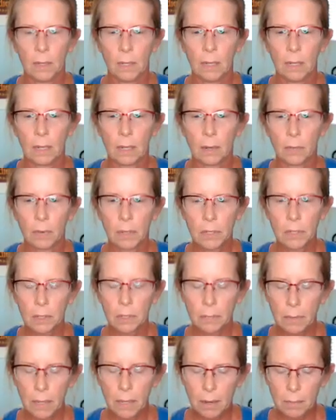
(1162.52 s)
And I want you
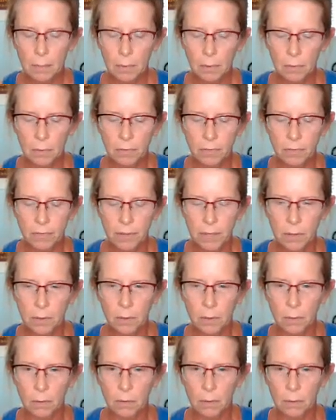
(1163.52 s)
to be able to
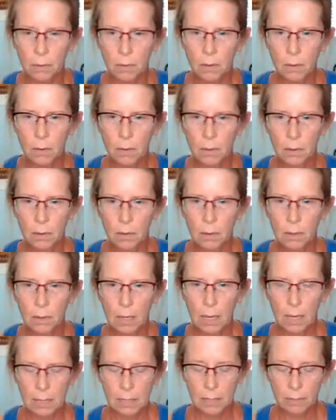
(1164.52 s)
feel
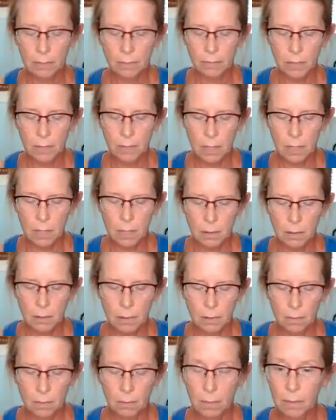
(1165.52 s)
as if the
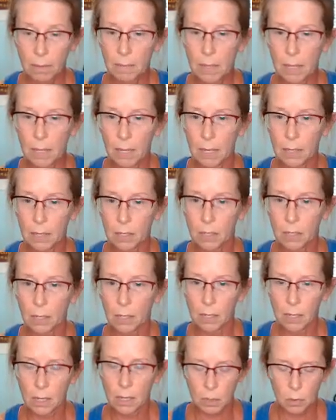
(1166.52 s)
rib cage, the
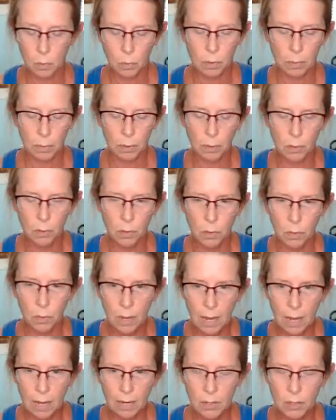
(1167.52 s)
lungs were a balloon.
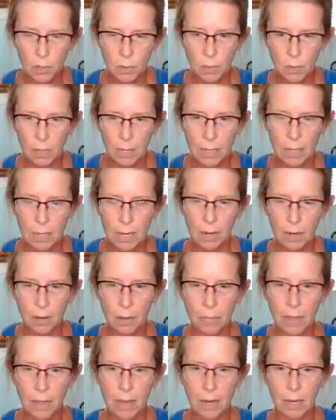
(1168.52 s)
As you
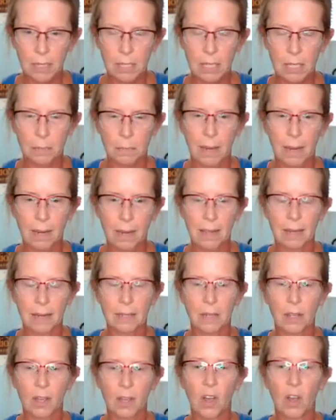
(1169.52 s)
inhale, they
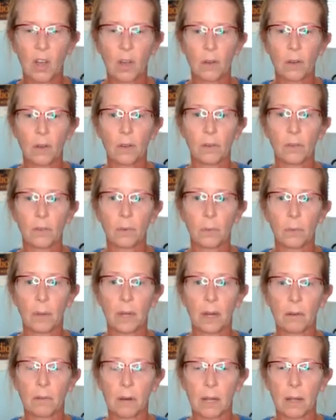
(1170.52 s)
expand all the way
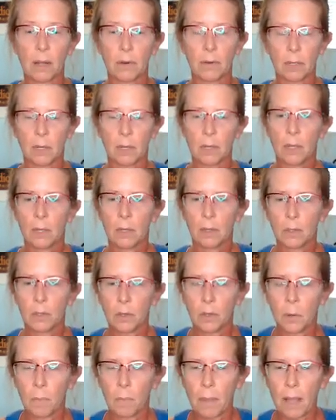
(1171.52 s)
around. So
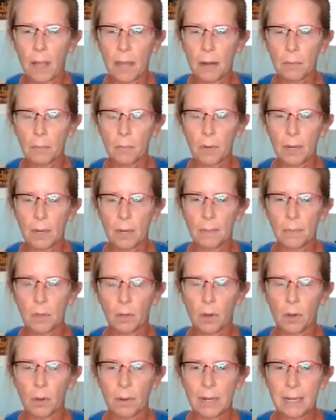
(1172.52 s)
your bottom ribs are
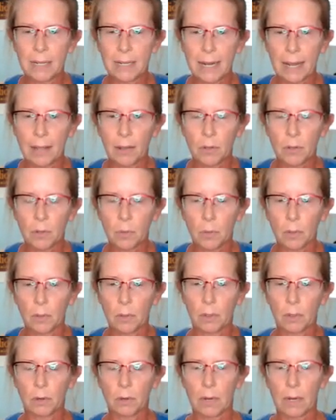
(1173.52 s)
going down
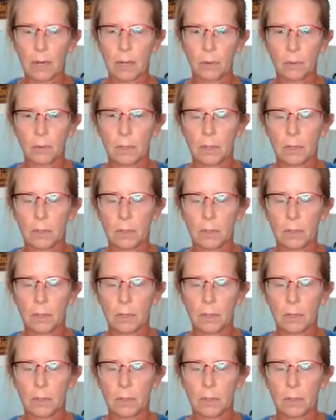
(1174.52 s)
toward the ground.